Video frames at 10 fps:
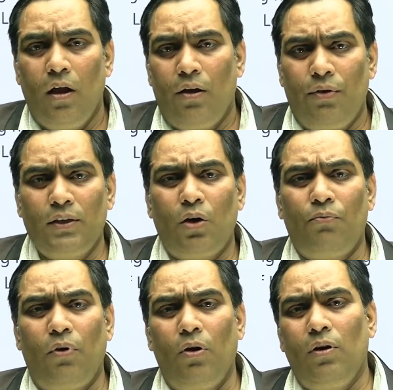First of
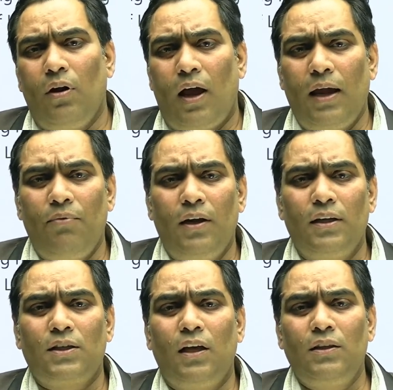all, I will
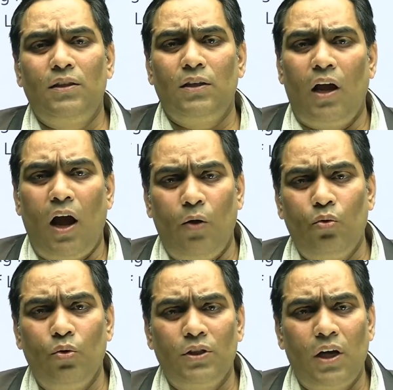discuss how
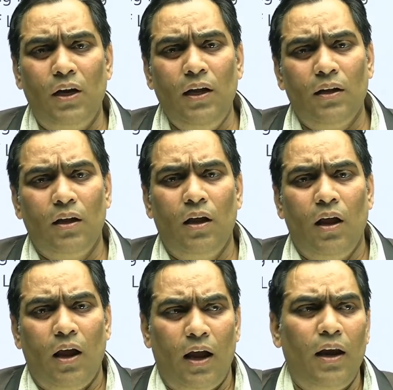to study,
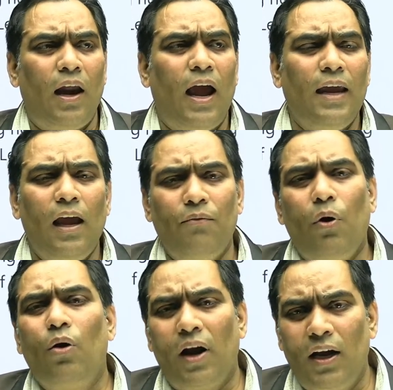and I have
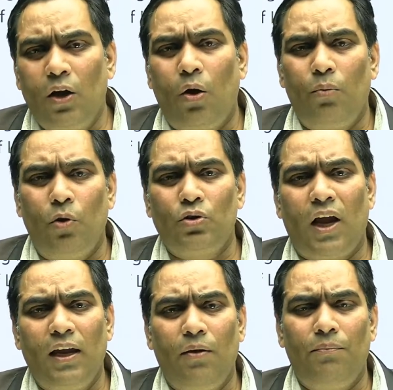
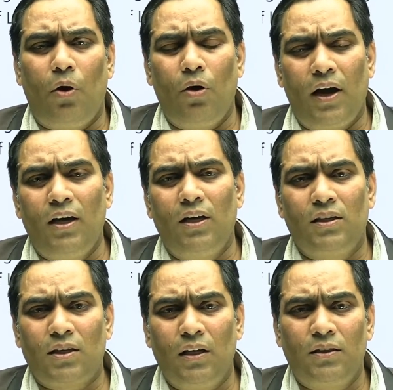already
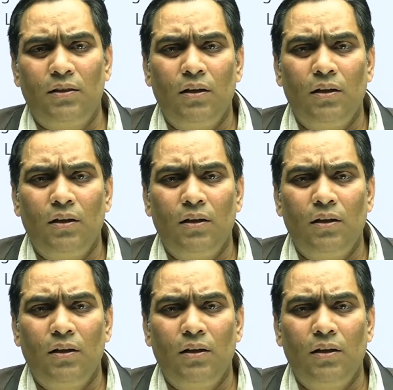discussed.